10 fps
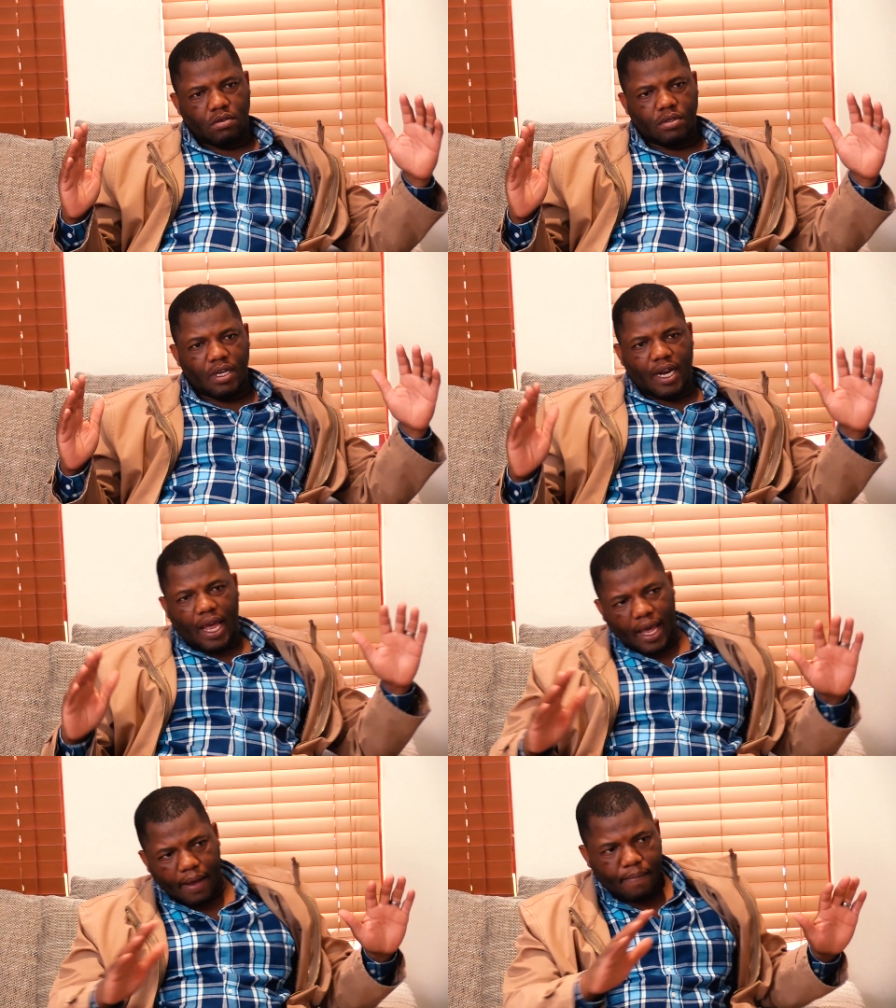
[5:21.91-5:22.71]
there
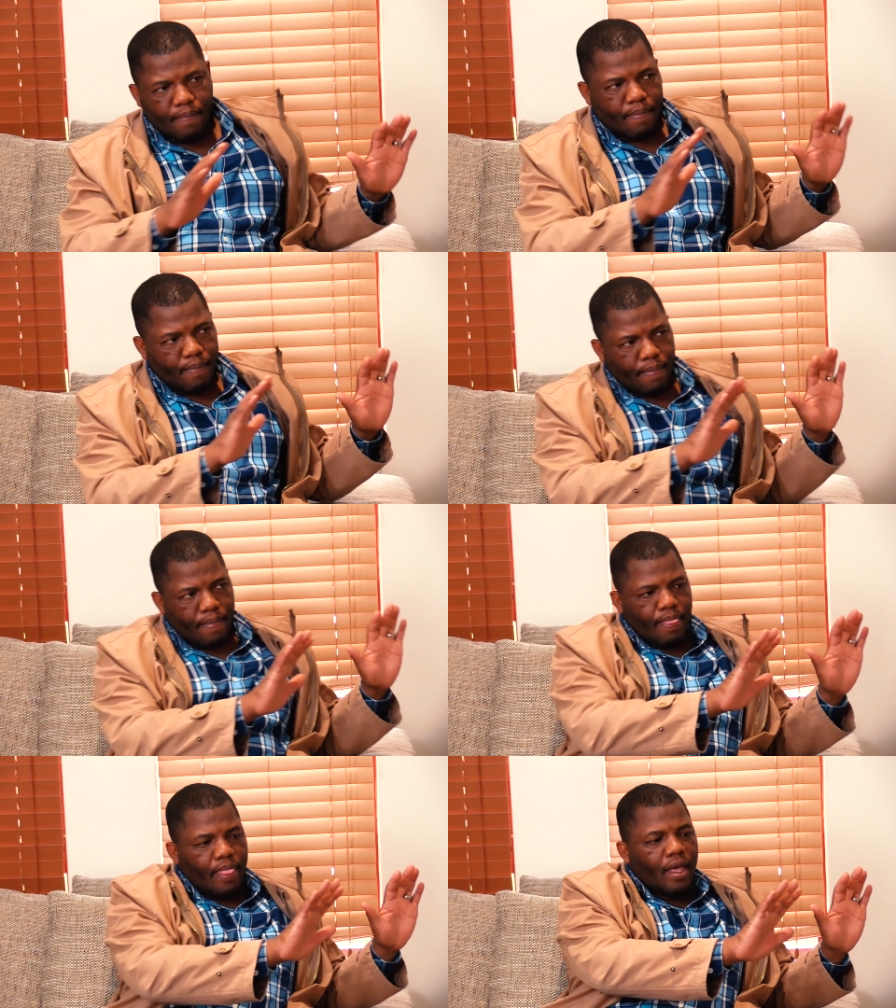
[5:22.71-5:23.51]
are
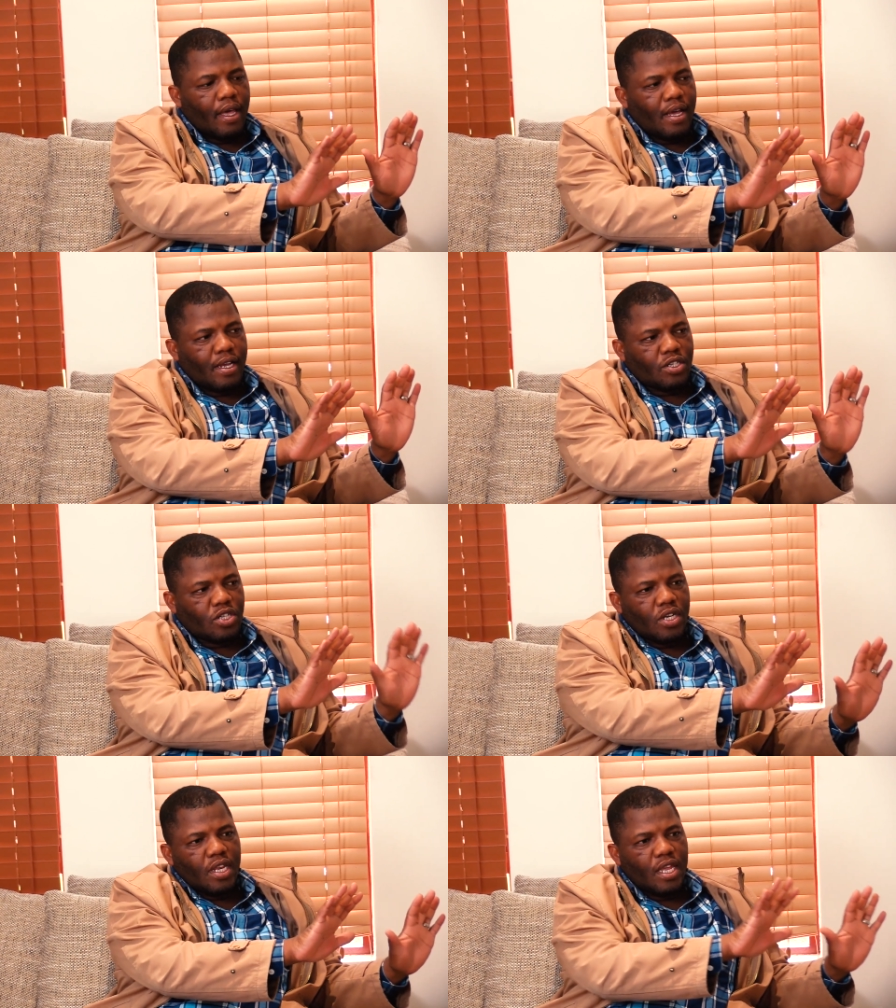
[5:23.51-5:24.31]
uh,
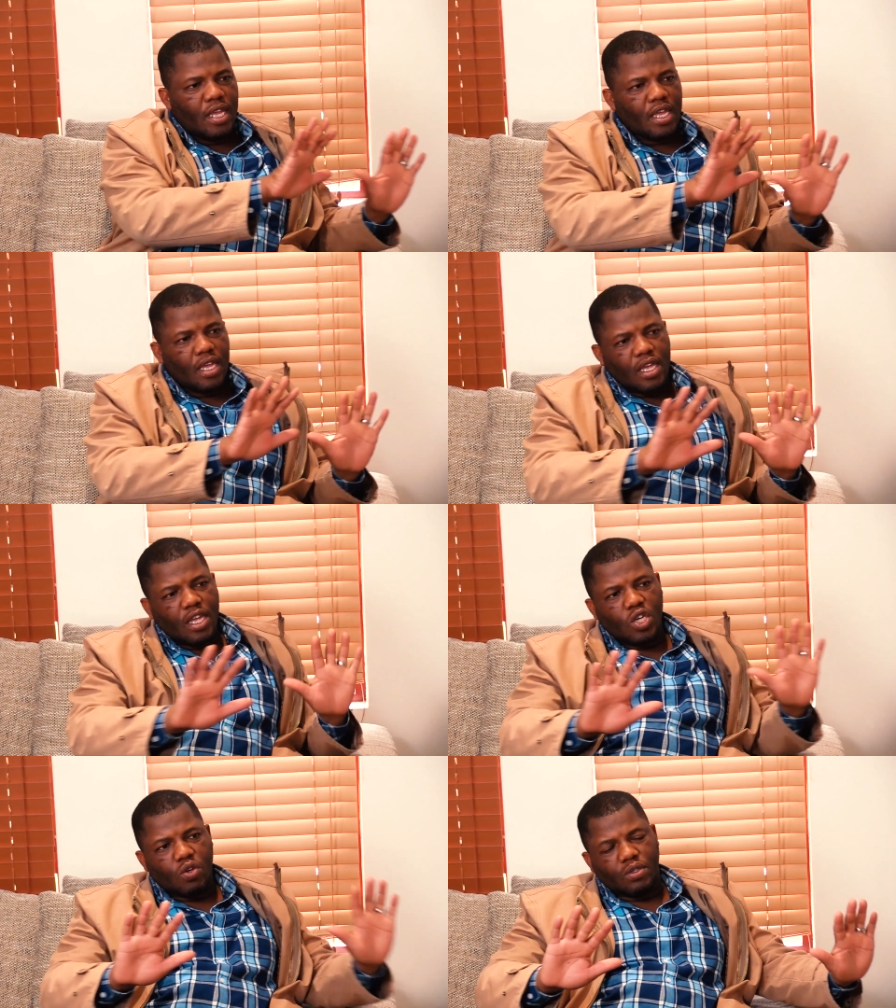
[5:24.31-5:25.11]
three
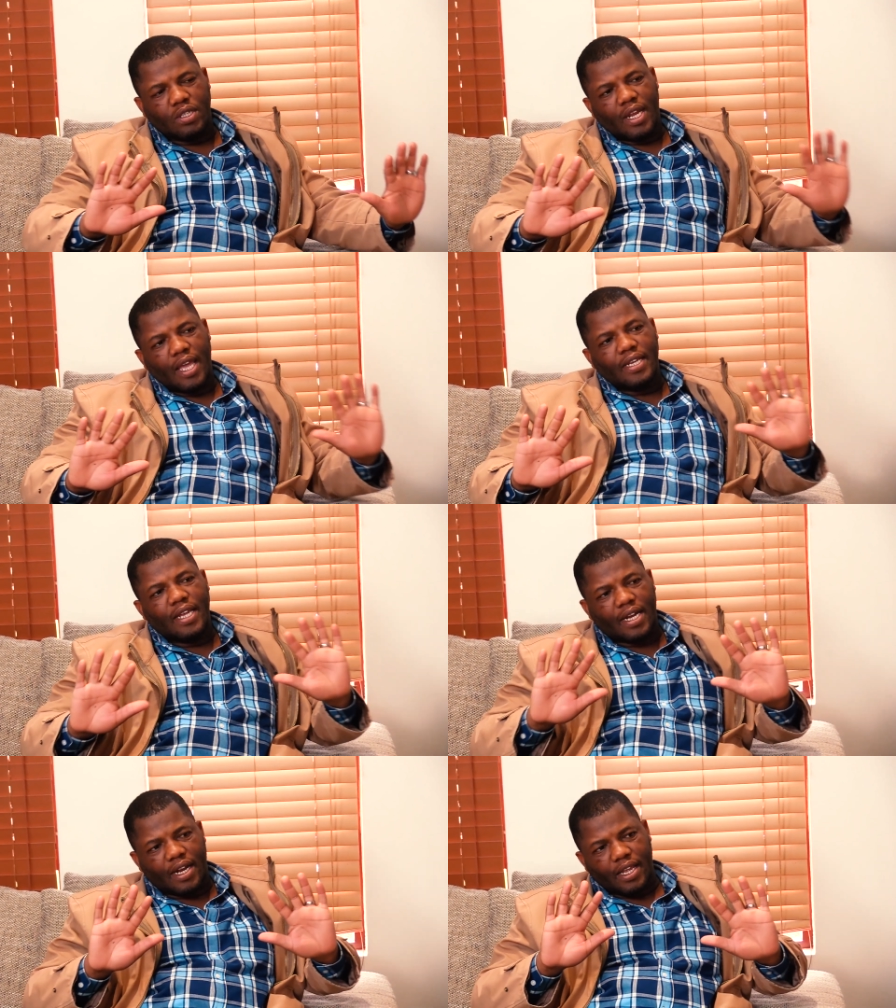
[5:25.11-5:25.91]
issues that are
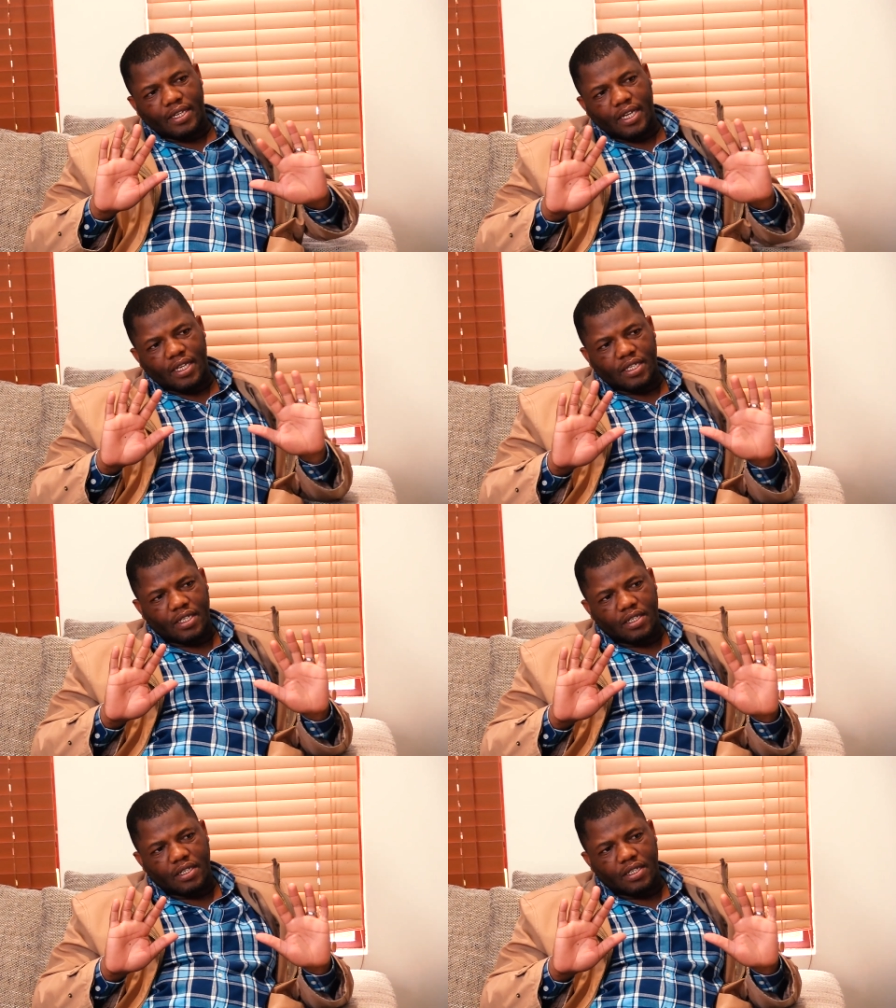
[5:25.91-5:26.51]
interrelated.